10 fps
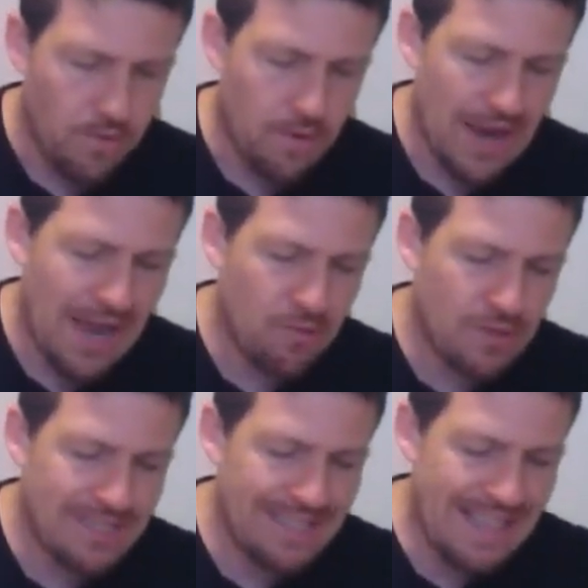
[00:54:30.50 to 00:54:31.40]
For I
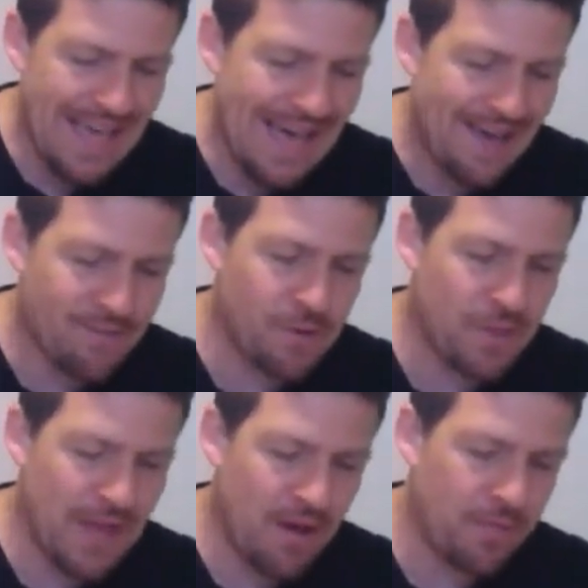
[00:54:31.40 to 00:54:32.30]
was alive
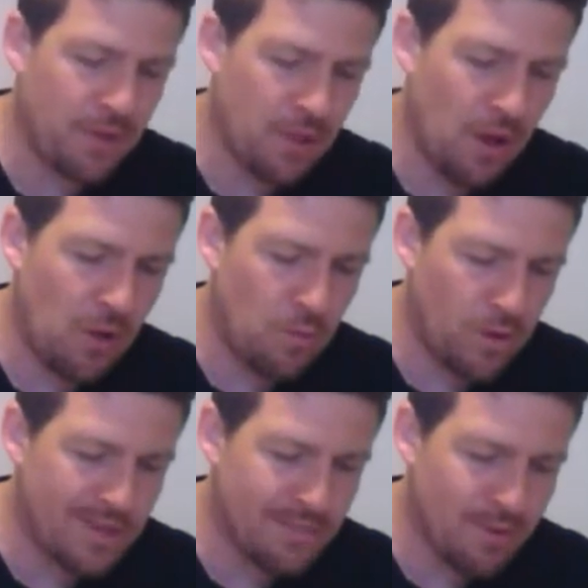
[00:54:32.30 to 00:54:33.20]
without the law
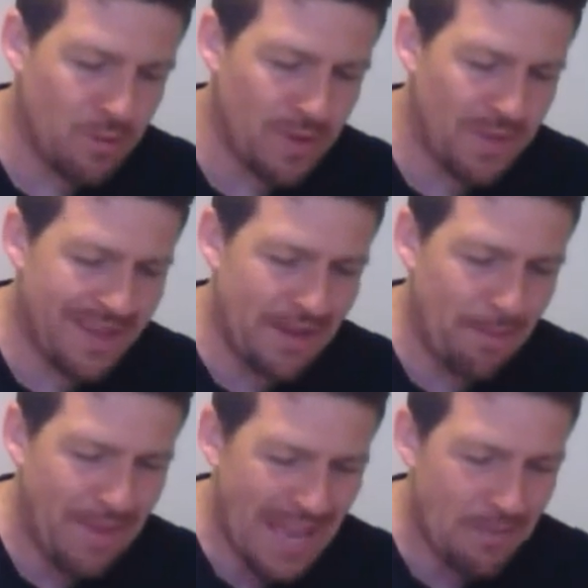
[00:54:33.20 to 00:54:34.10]
once, but when the
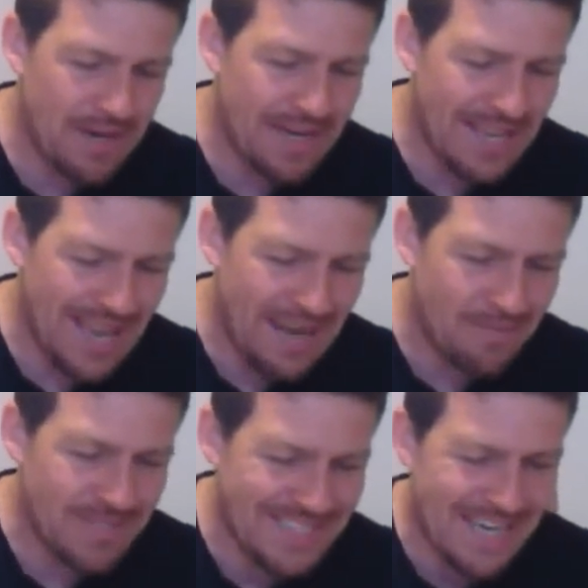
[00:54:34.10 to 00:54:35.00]
commandment
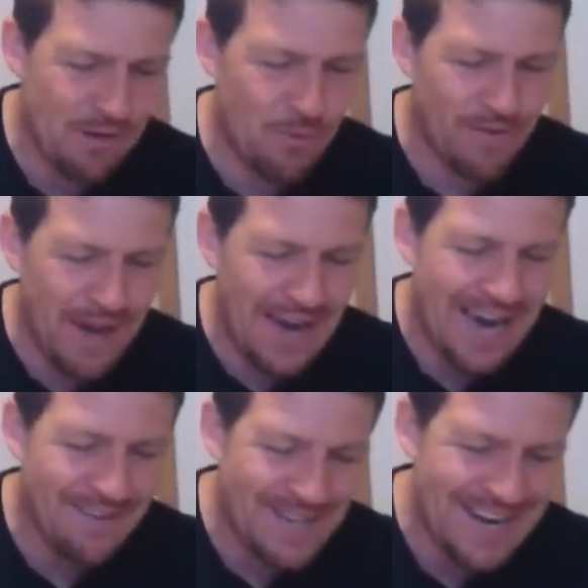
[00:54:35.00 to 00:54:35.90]
came, sin
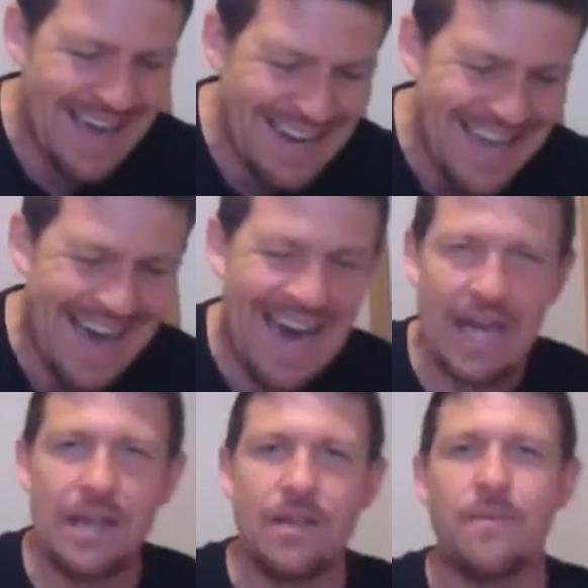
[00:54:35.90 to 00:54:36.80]
revived and I died.
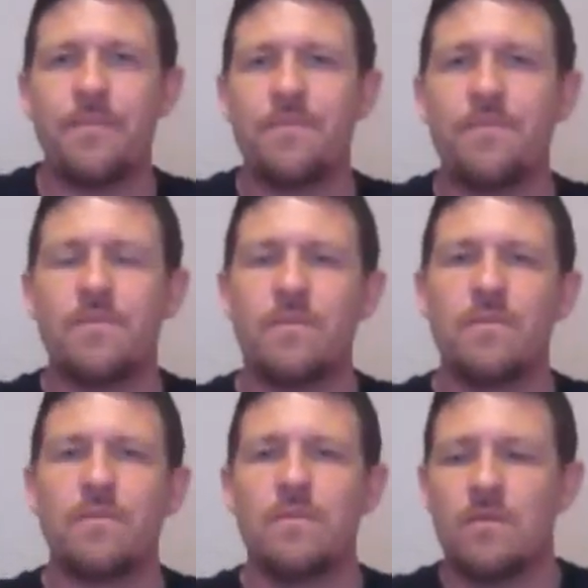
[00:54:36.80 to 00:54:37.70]

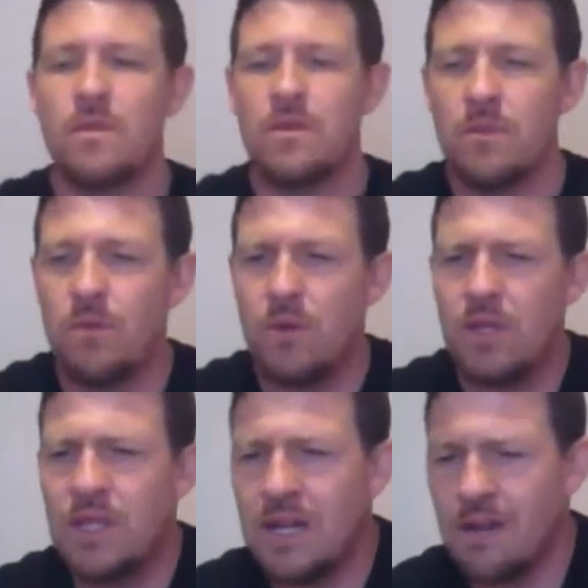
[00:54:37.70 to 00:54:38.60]
Let me
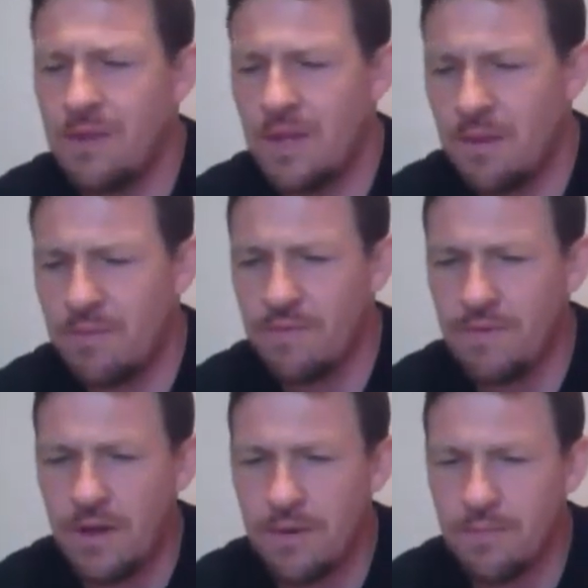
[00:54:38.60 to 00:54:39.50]
read that out of the
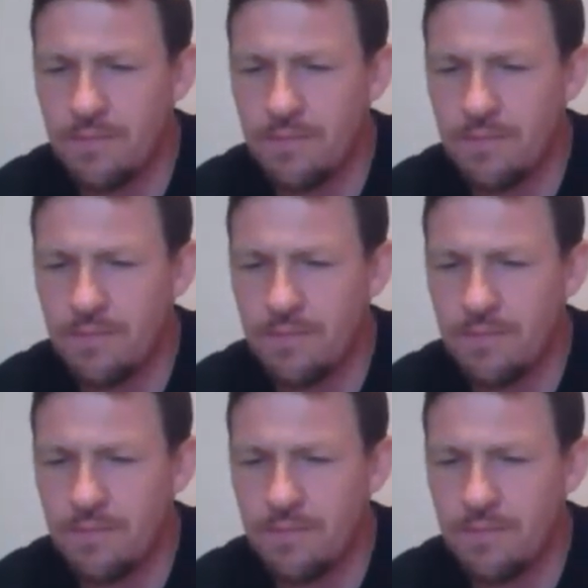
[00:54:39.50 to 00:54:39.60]
Amplified.